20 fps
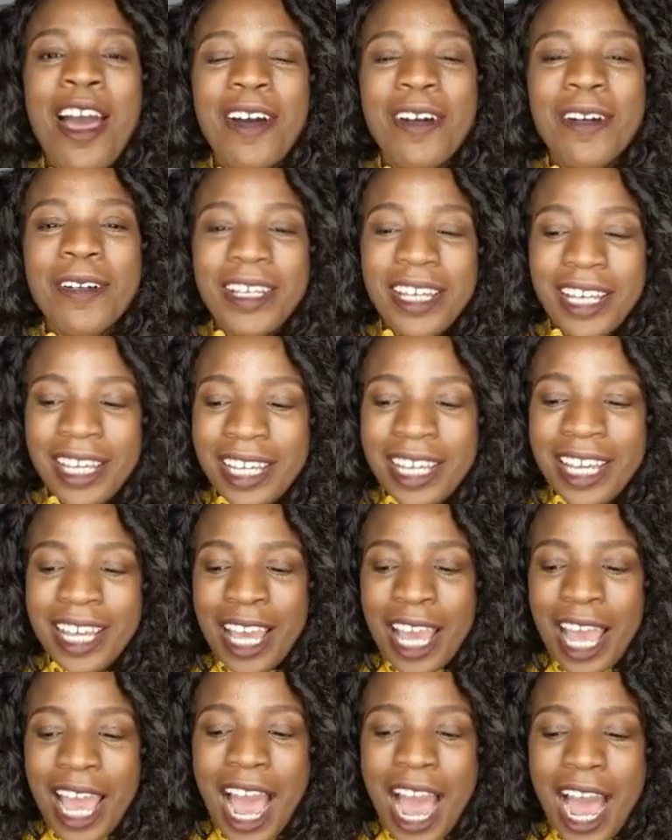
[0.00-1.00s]
Okay.
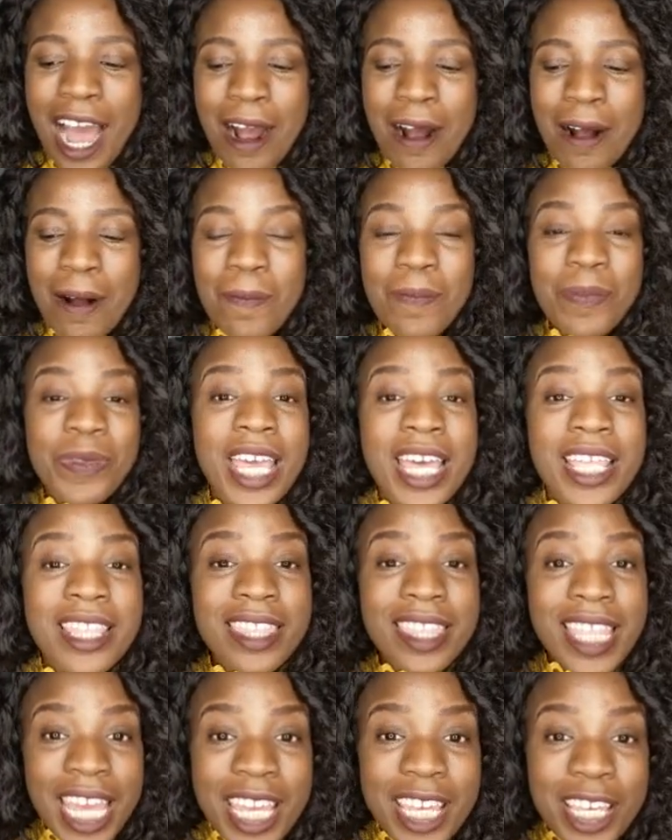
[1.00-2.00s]

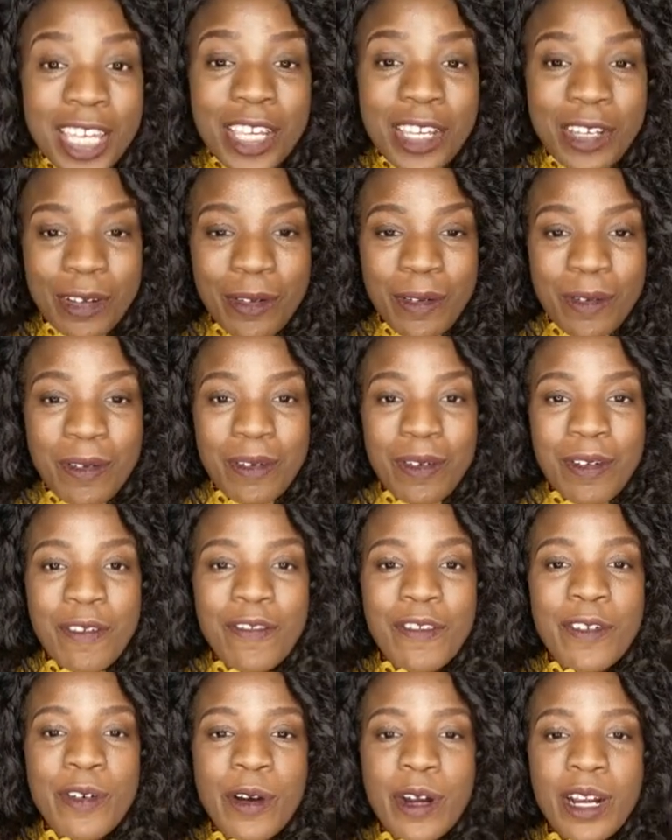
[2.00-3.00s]
Thank you
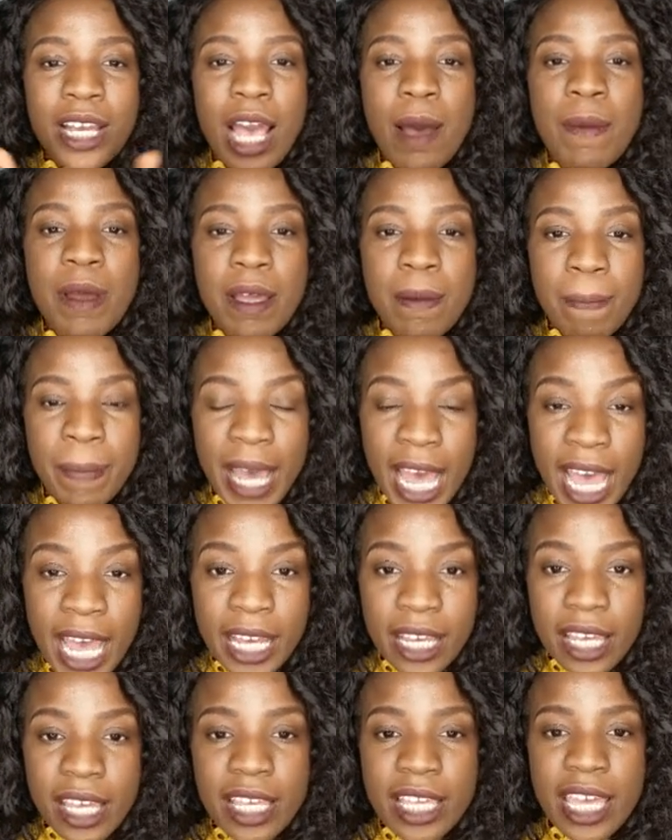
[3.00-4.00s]
for coming
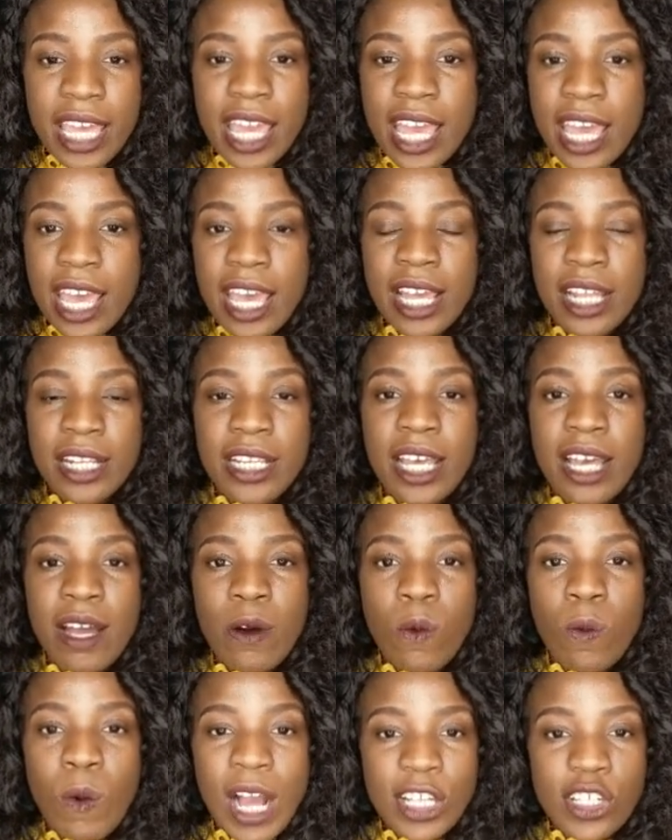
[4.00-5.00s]
back and
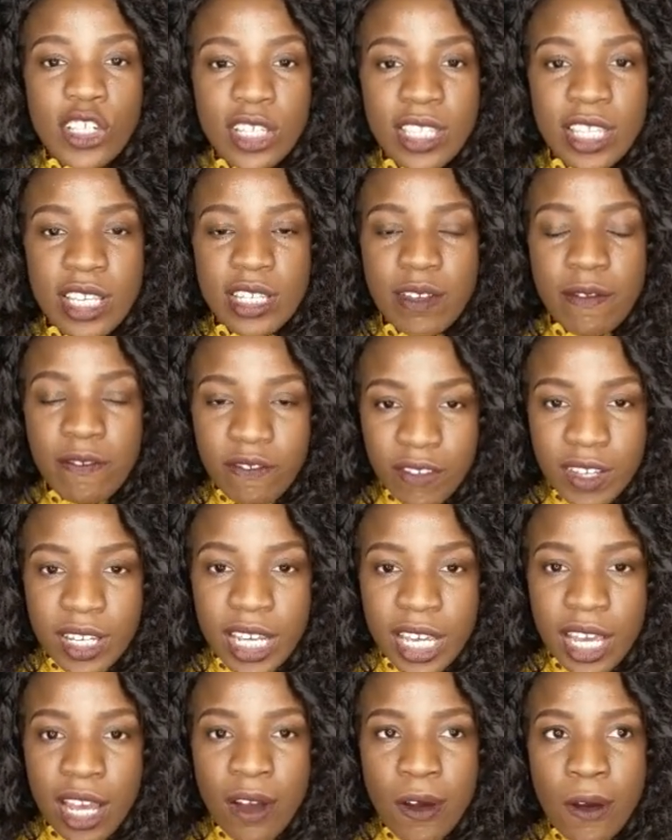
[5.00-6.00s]
watching this
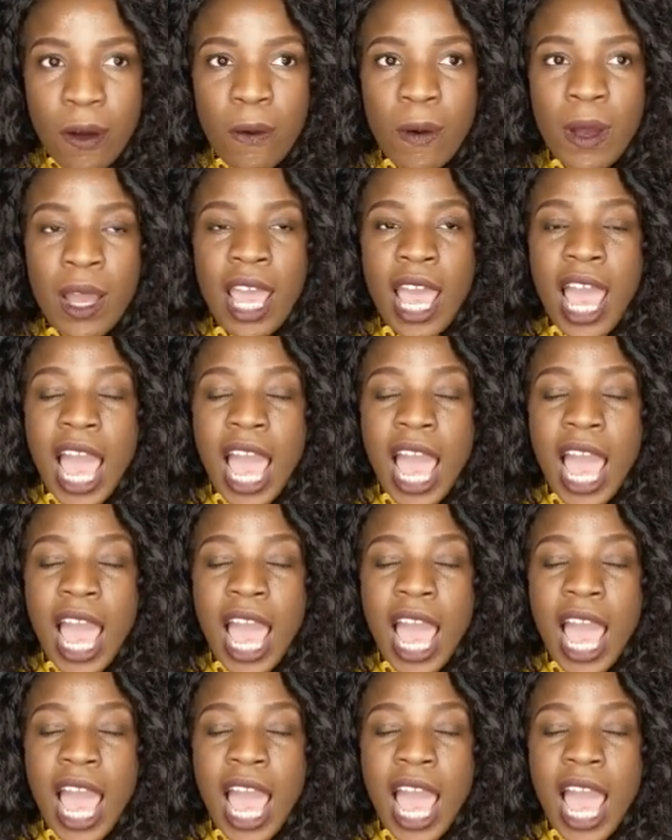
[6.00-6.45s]
video.